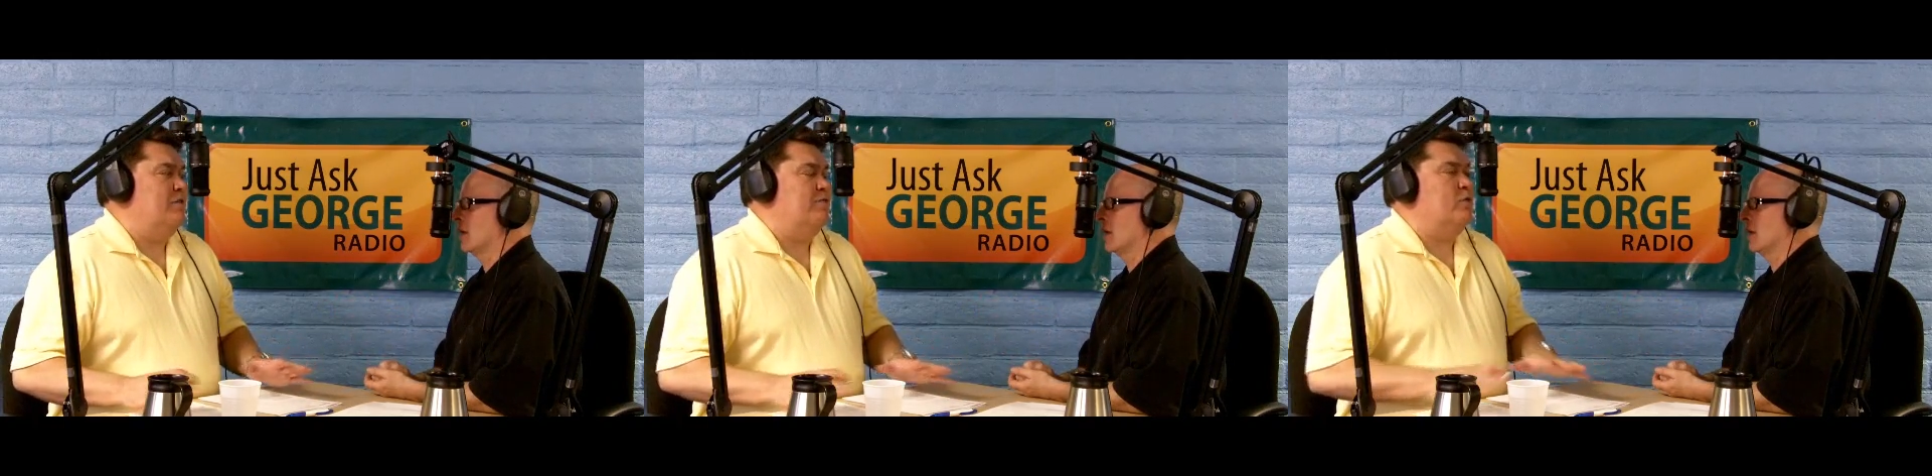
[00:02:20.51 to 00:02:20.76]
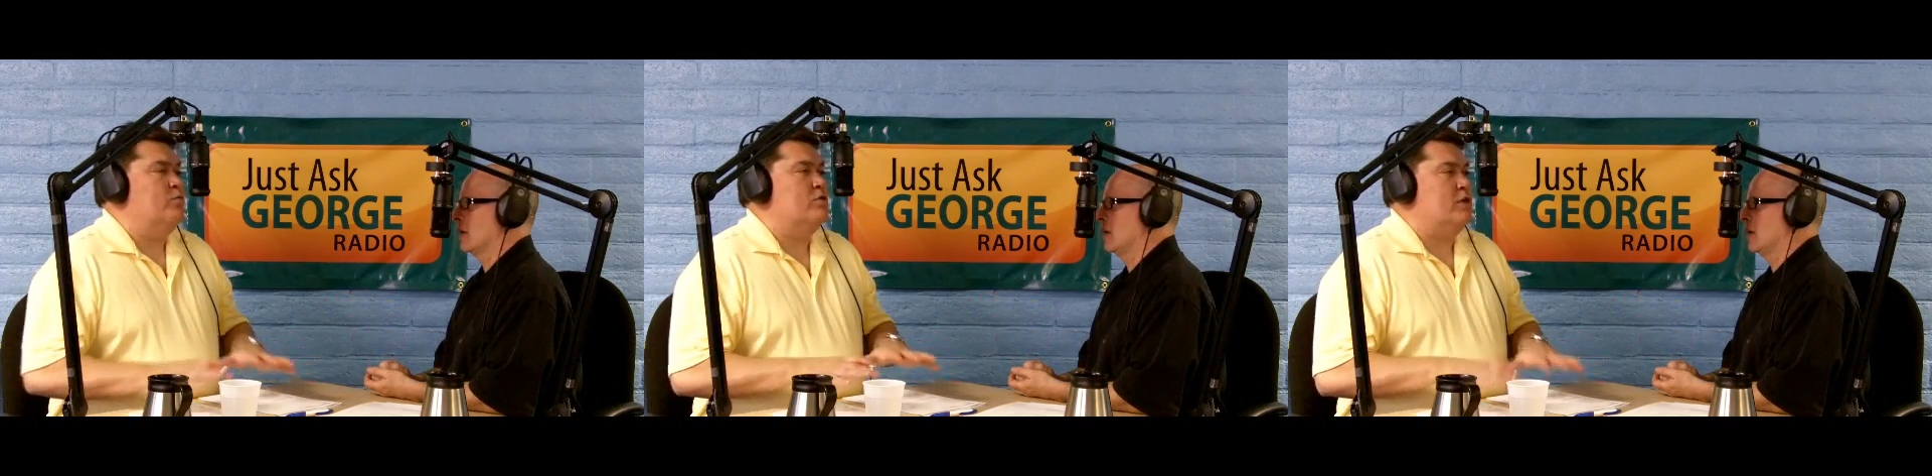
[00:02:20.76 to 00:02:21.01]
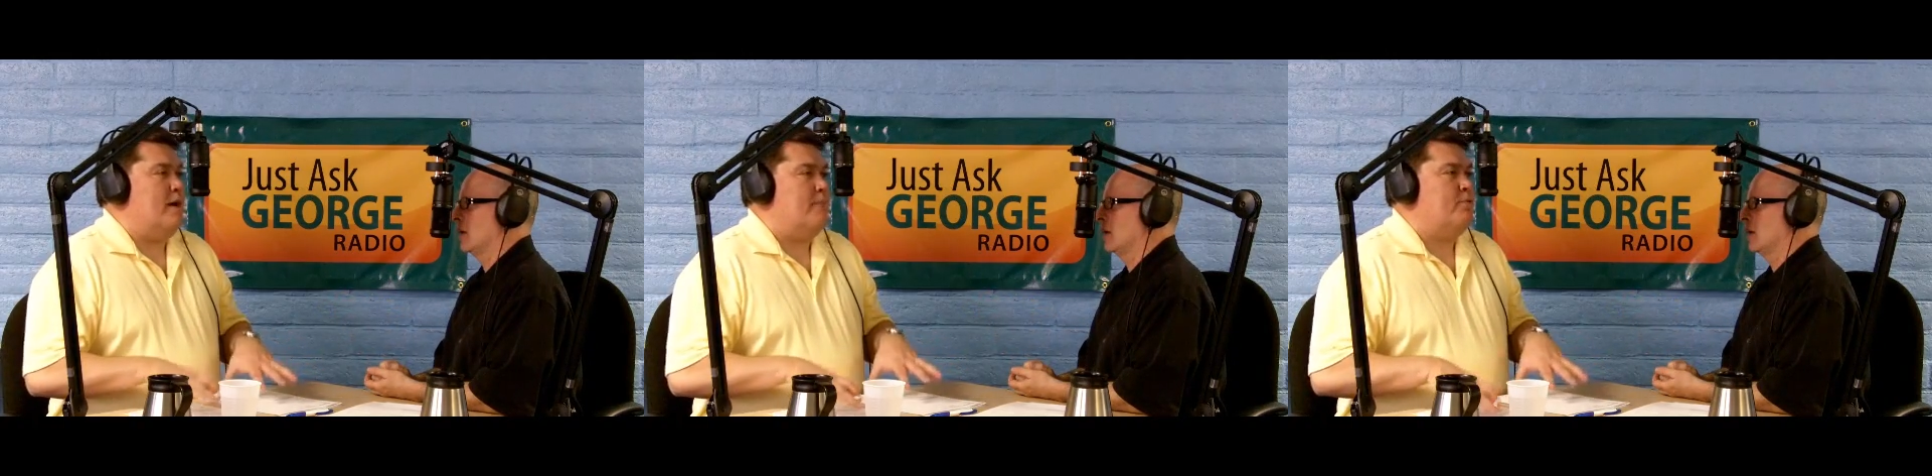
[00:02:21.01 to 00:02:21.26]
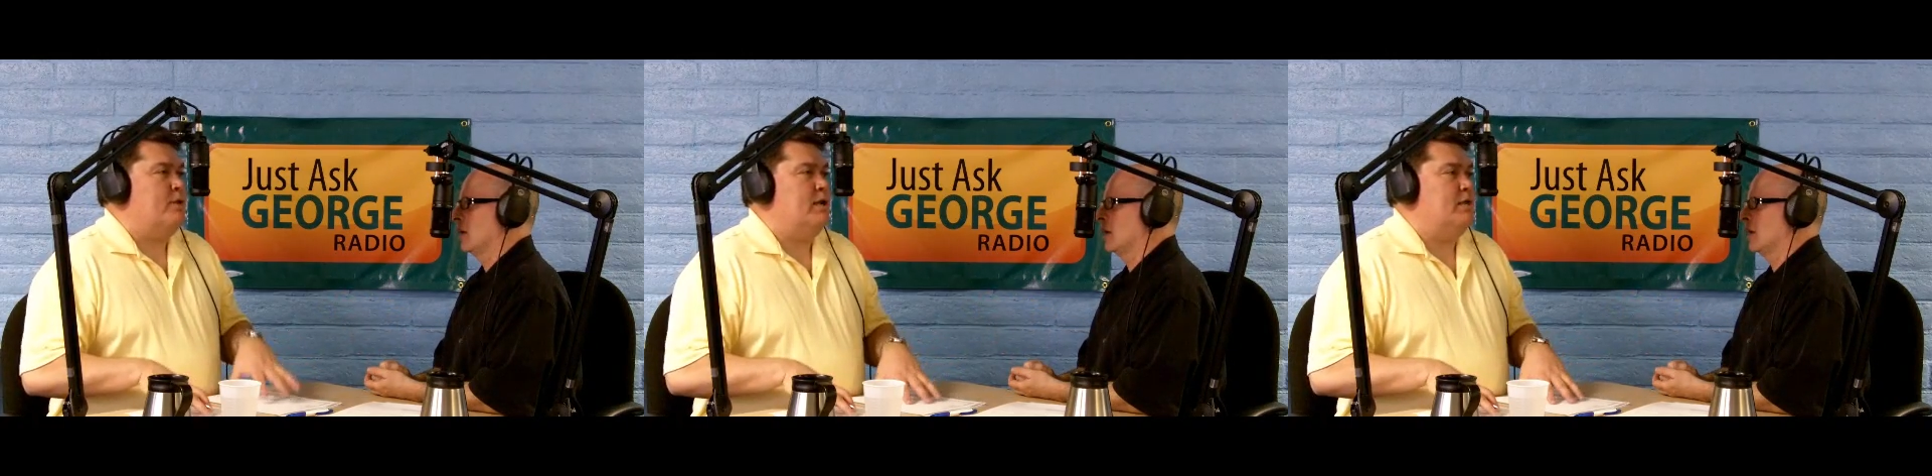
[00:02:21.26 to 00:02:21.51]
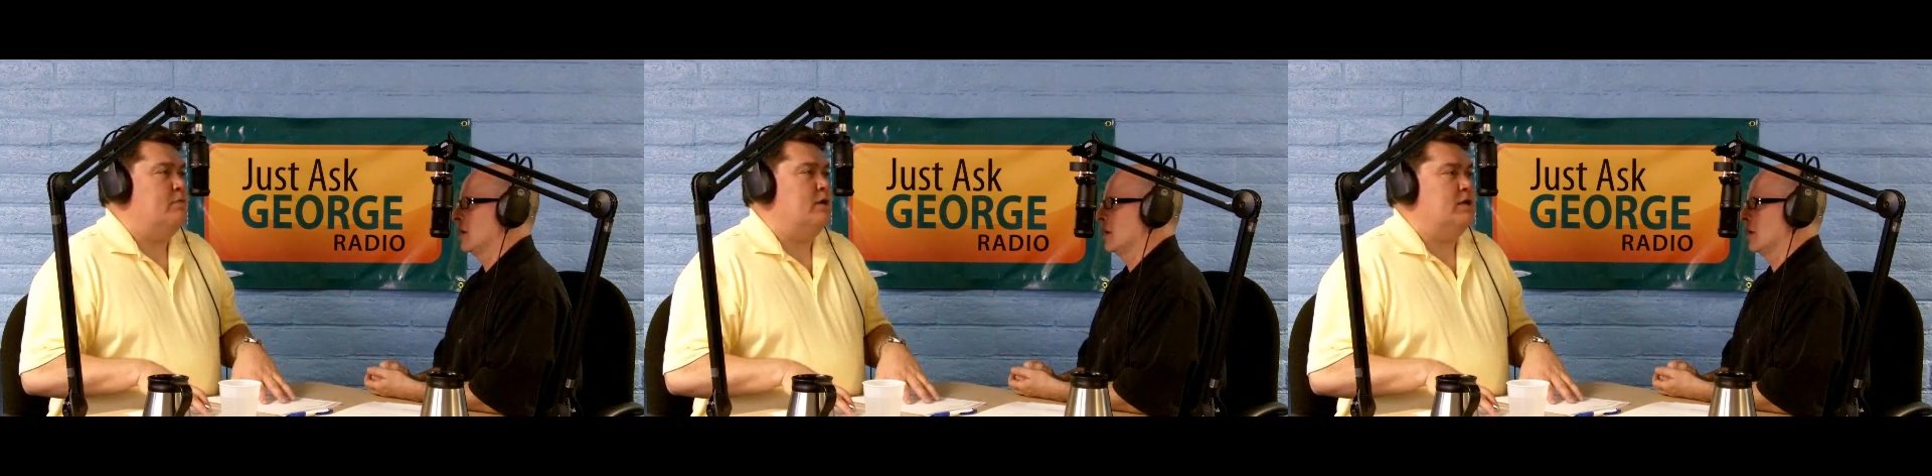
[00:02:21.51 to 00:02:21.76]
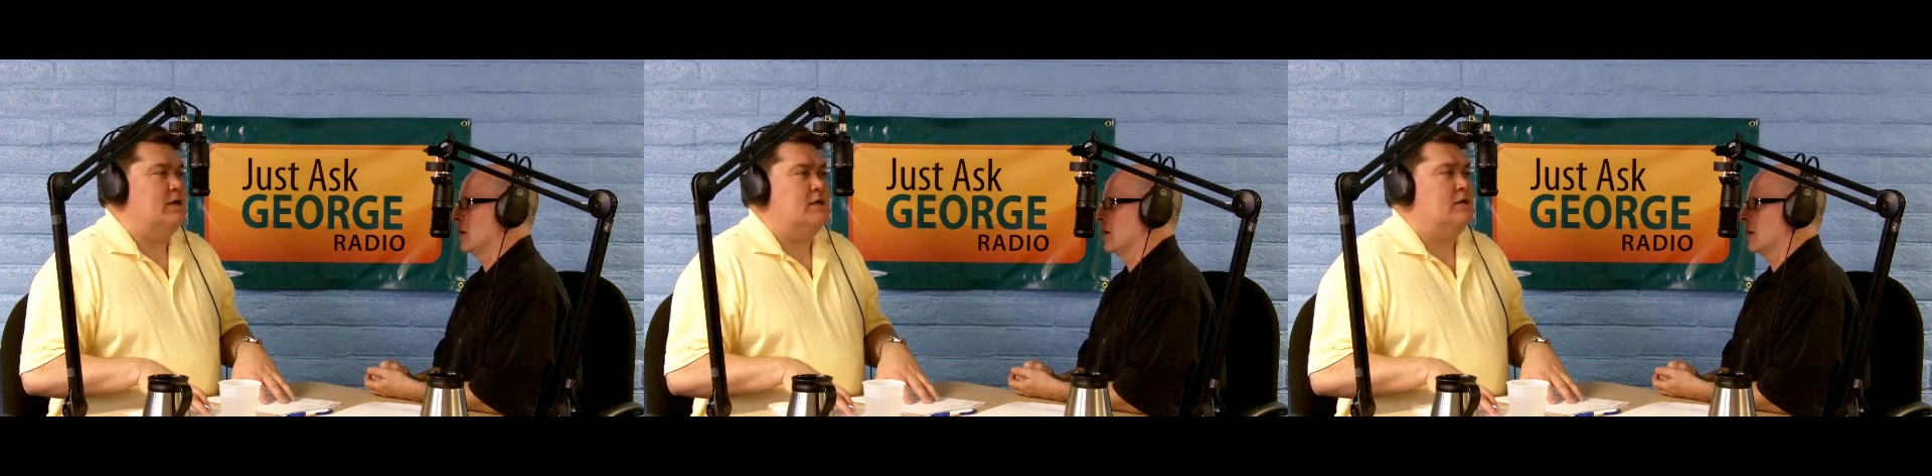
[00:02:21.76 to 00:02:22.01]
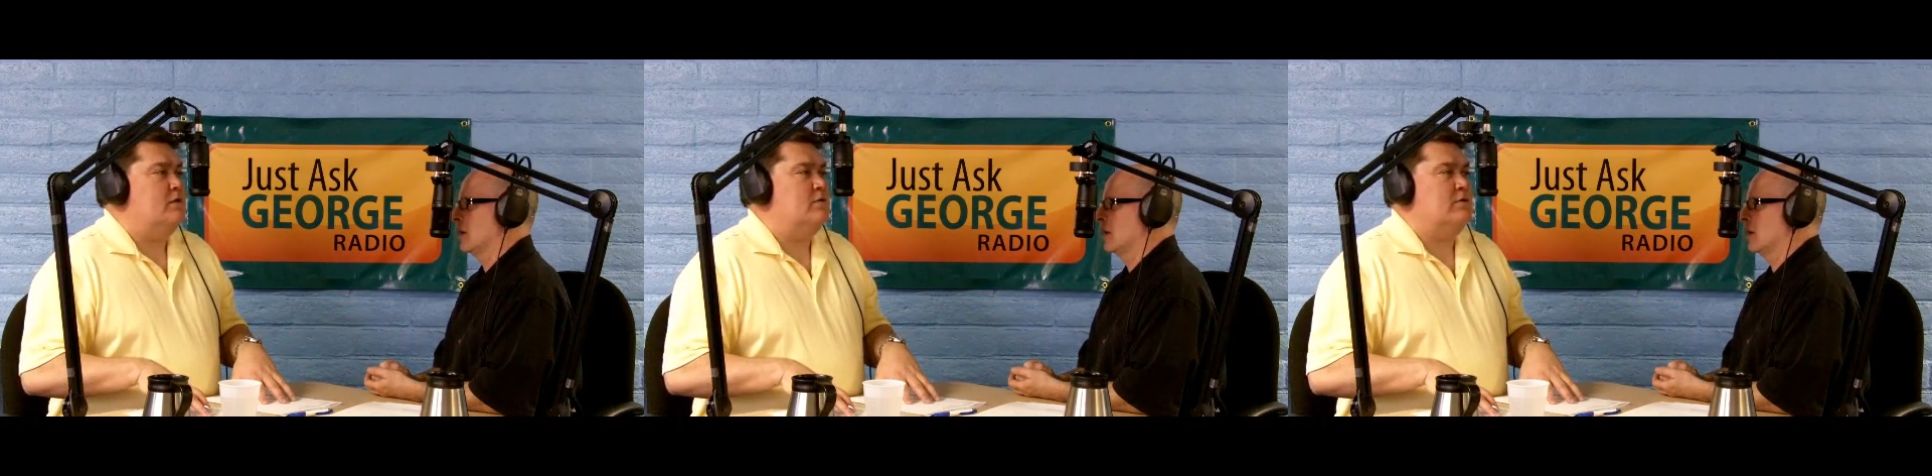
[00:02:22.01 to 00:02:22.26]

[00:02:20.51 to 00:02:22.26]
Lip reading: If it was operating money,